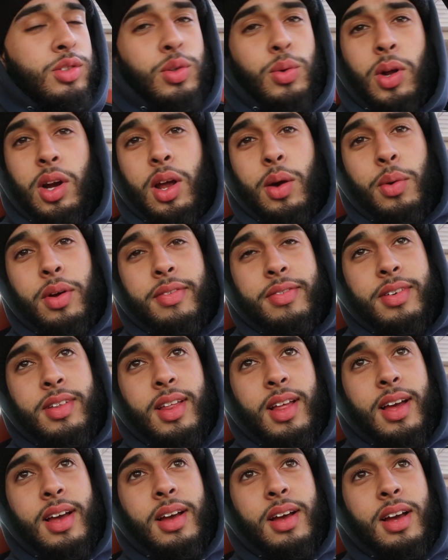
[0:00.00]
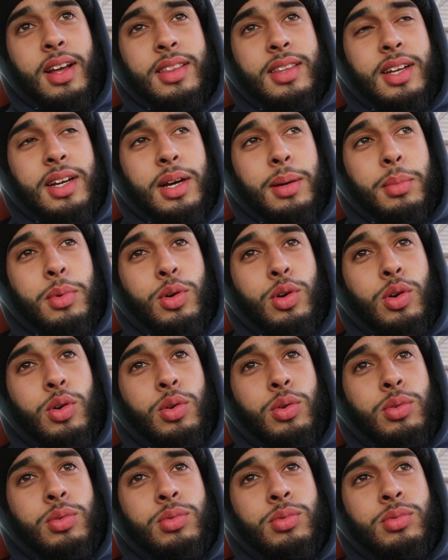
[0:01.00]
So while I wait for that, I think I'm gonna
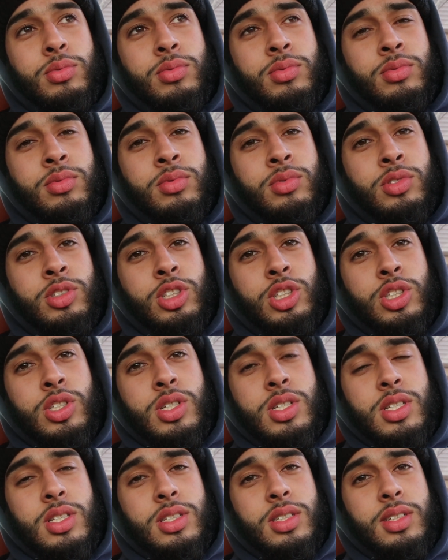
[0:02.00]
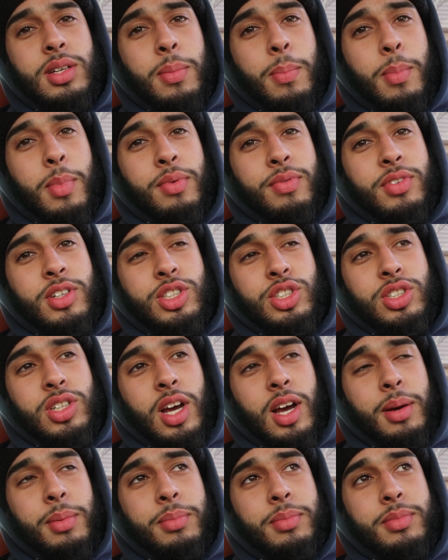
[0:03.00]
go to a muffler
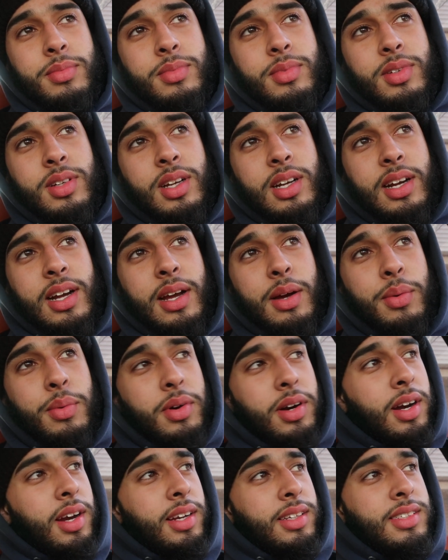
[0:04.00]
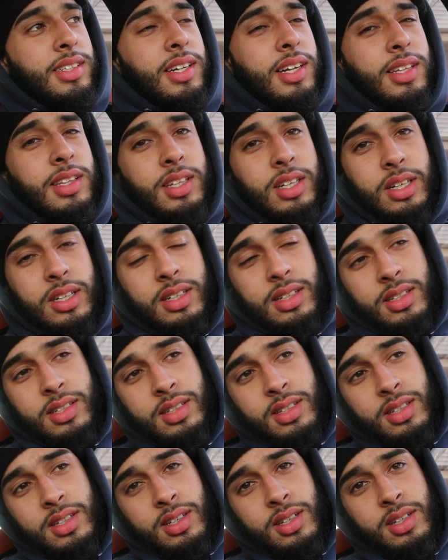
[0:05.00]
shop and get what I need to get done.
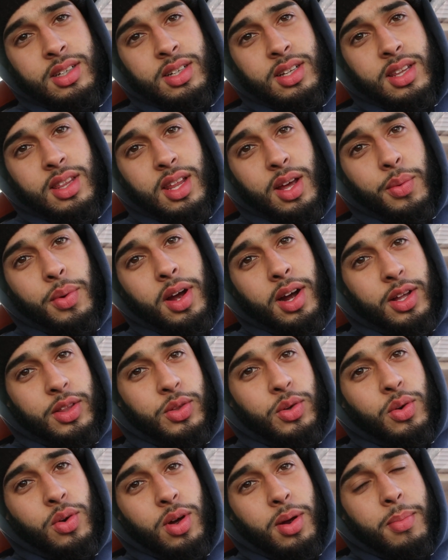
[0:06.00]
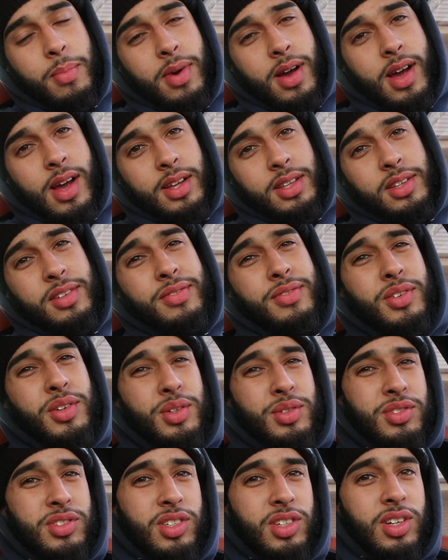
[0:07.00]
That way I can throw on my
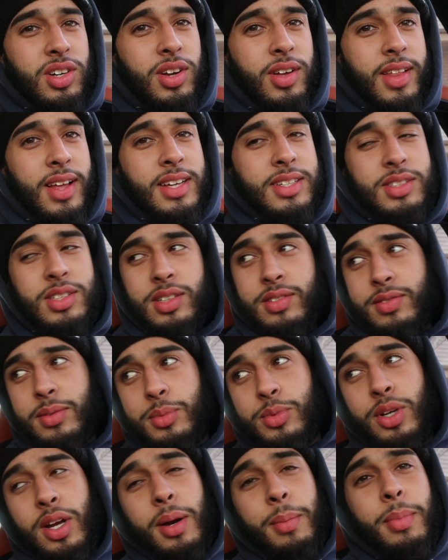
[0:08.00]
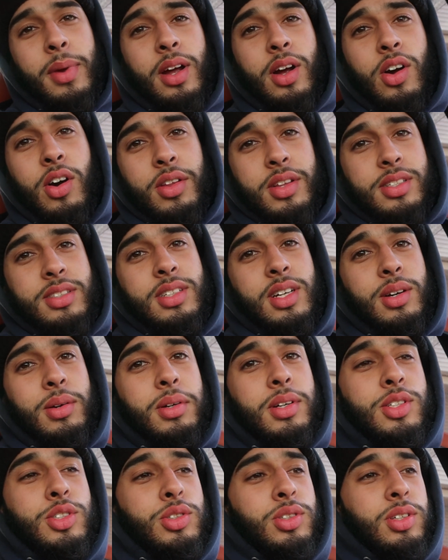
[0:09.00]
diffuser and all that stuff. I'm trying to bang all this out
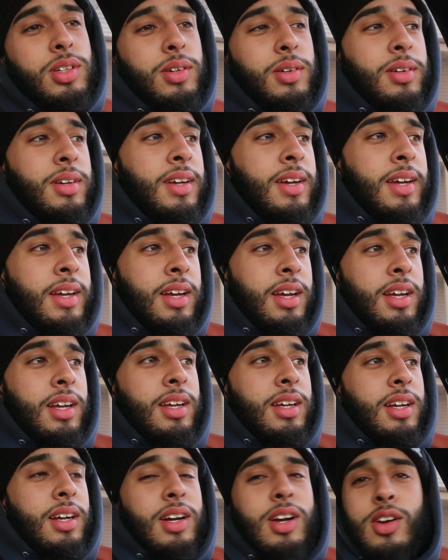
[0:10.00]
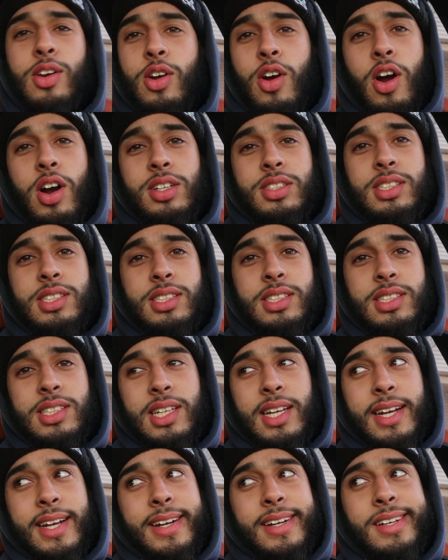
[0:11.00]
because, you know, car season's
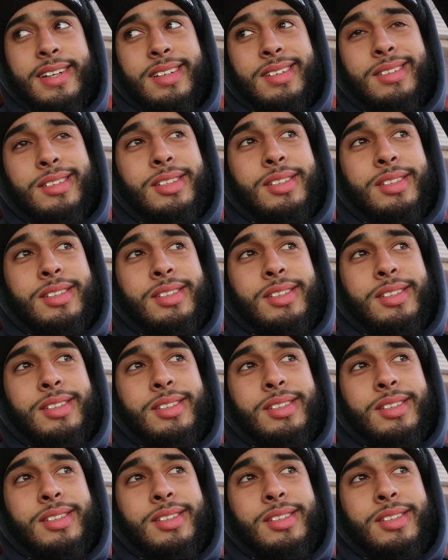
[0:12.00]
like